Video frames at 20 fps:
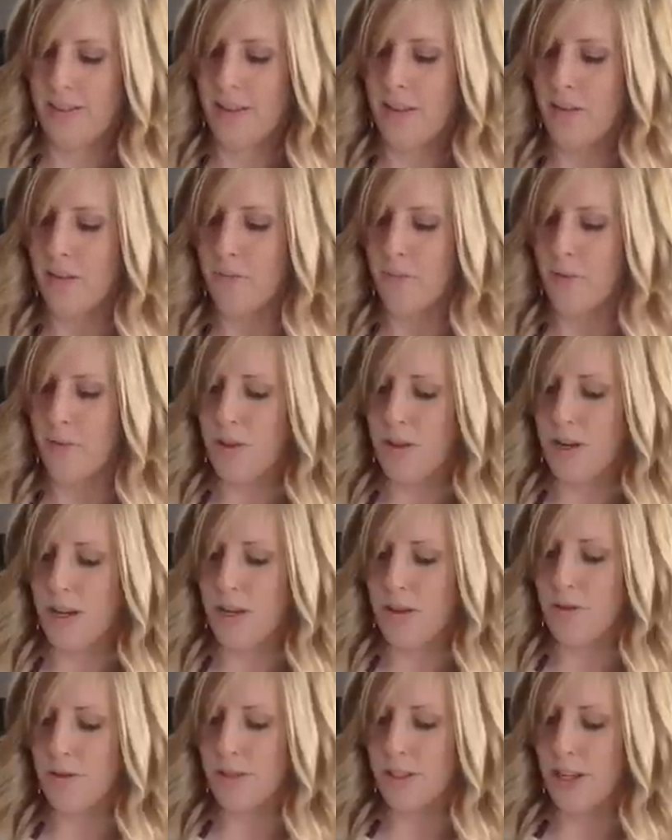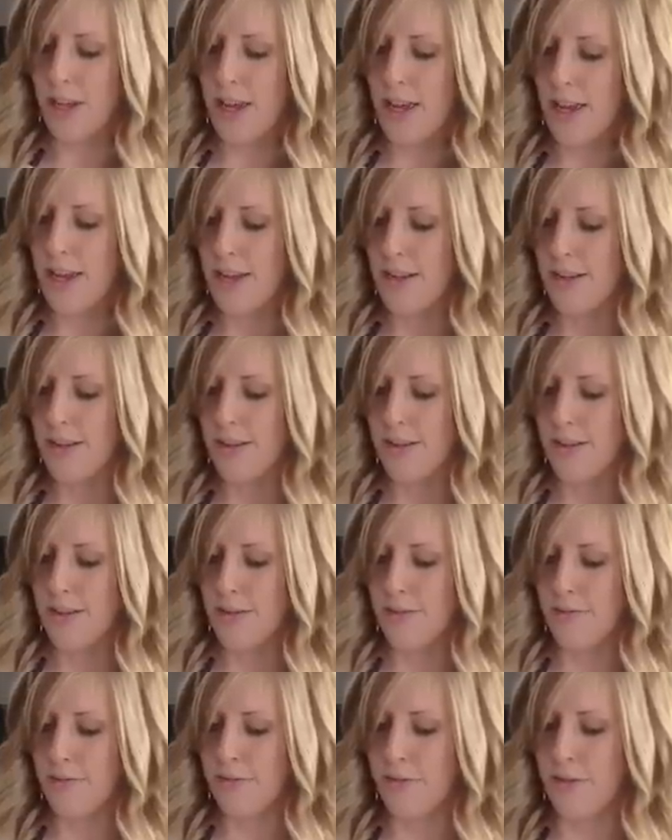Now the bowl that I use kind
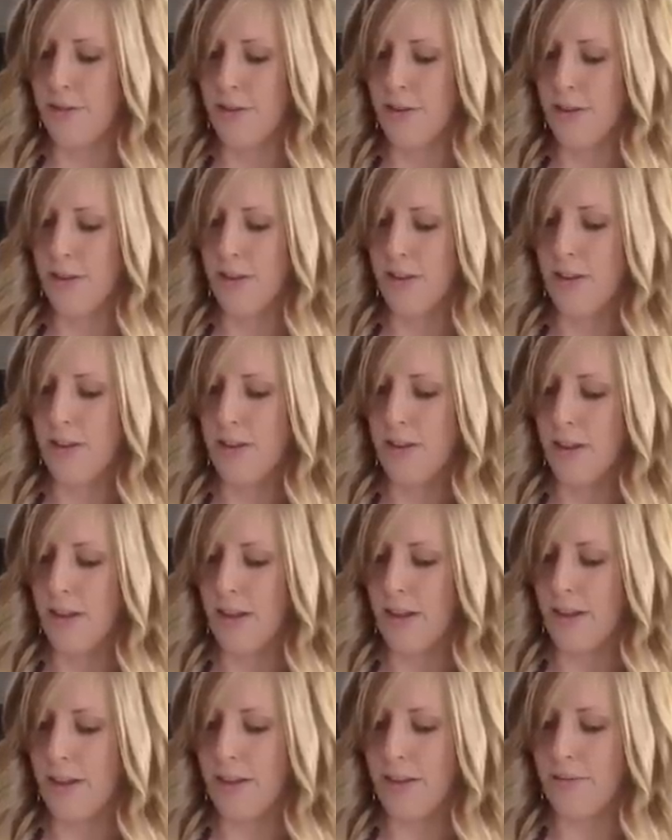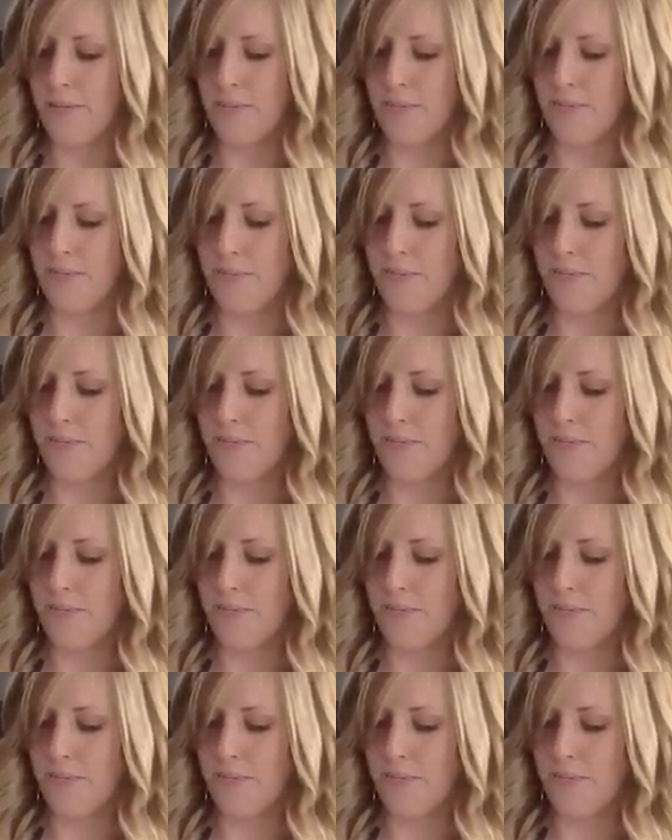of um,